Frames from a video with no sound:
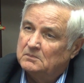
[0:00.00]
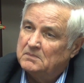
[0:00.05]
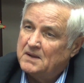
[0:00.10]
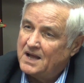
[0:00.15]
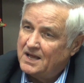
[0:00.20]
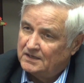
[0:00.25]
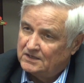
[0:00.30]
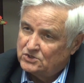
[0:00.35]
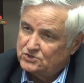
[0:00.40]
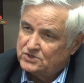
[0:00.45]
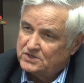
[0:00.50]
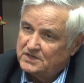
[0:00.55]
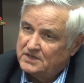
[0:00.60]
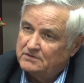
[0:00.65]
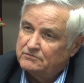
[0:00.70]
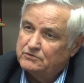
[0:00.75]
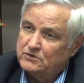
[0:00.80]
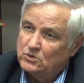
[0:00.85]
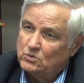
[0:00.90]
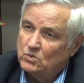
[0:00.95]

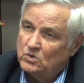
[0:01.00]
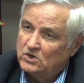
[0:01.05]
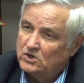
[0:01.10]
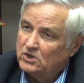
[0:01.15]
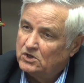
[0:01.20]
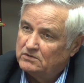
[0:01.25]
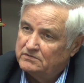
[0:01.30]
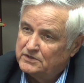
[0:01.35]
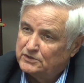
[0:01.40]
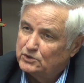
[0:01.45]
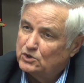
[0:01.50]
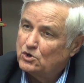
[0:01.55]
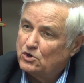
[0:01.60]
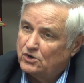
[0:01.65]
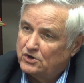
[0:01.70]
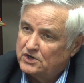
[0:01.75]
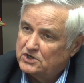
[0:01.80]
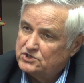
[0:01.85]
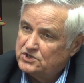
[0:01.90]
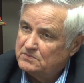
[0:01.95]
policy, if you will, of
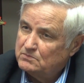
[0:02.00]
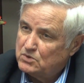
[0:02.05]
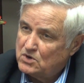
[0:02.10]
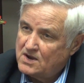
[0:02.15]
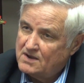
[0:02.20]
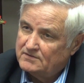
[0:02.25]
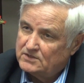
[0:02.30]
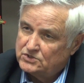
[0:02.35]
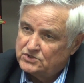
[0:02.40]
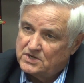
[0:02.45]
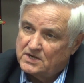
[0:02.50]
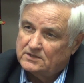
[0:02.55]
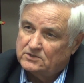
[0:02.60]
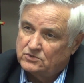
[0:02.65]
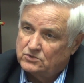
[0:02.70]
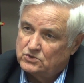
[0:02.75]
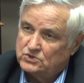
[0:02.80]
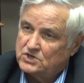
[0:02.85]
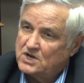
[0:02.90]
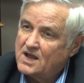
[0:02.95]
encouraging private
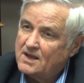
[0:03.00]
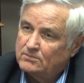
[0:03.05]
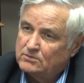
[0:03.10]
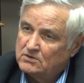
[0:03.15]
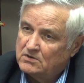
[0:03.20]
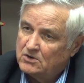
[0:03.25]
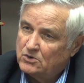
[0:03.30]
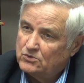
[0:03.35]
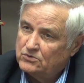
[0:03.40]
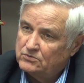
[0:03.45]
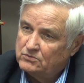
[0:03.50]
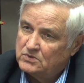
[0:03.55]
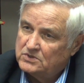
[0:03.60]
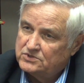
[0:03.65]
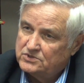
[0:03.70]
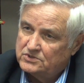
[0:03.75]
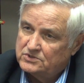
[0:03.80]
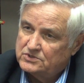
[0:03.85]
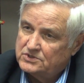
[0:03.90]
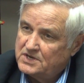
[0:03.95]
sector job growth,
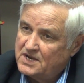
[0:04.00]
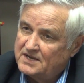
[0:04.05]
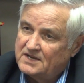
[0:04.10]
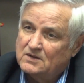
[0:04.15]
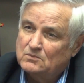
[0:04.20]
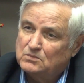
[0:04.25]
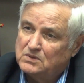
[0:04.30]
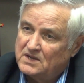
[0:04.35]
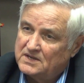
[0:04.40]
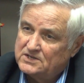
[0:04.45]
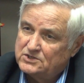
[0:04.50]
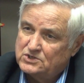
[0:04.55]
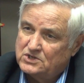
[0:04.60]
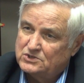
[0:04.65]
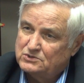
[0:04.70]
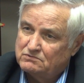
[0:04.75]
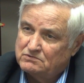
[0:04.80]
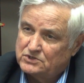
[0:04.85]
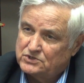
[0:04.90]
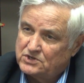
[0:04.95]
which has taken
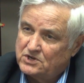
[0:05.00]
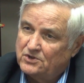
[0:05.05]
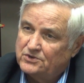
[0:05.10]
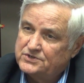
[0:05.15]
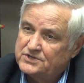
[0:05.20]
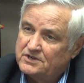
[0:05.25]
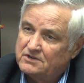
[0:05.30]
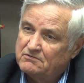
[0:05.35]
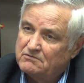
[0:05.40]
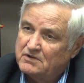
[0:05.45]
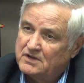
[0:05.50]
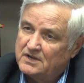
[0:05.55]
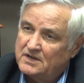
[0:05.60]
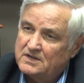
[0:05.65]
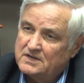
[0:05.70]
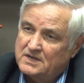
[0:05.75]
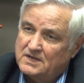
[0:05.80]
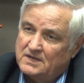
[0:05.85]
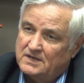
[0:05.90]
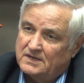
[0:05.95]
place as a result of
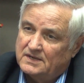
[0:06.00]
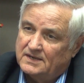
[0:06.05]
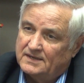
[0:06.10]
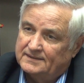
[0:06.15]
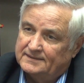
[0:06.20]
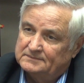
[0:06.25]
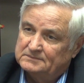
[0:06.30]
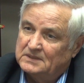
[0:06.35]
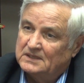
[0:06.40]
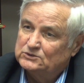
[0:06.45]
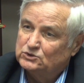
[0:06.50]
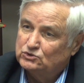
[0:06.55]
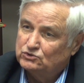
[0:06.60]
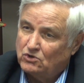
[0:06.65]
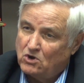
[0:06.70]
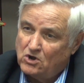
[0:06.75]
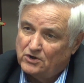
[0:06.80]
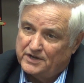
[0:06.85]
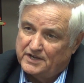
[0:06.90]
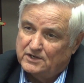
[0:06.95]
a
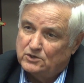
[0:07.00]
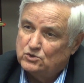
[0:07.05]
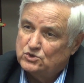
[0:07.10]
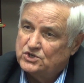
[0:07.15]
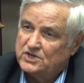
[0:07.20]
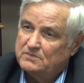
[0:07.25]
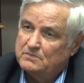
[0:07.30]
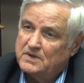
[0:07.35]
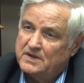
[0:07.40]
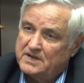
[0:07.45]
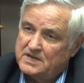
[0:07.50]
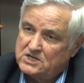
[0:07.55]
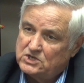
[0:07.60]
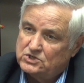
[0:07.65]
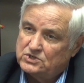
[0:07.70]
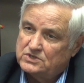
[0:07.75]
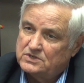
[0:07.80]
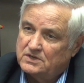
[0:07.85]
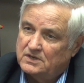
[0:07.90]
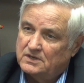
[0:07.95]
strong energy
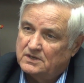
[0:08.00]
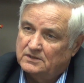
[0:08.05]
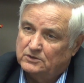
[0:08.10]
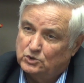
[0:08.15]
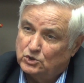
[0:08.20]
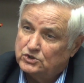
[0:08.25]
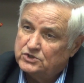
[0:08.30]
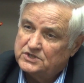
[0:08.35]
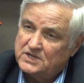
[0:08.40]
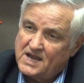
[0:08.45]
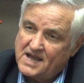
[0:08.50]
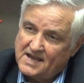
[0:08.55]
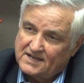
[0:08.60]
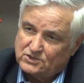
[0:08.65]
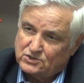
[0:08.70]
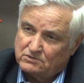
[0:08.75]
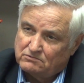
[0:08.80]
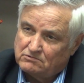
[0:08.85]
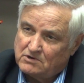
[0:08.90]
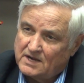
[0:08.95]
base, a good
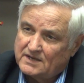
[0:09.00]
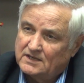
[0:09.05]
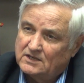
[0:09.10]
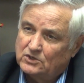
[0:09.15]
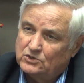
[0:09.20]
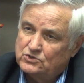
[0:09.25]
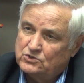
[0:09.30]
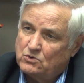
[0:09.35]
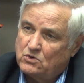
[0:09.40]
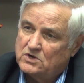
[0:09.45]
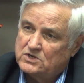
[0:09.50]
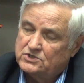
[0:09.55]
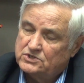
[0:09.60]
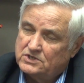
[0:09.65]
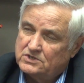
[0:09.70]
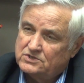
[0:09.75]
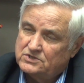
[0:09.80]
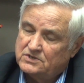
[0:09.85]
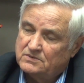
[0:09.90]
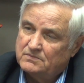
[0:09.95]
tax and regulatory
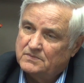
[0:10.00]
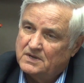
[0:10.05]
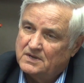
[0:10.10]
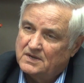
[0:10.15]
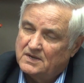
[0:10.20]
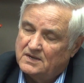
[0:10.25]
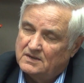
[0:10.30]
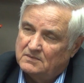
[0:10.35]
system.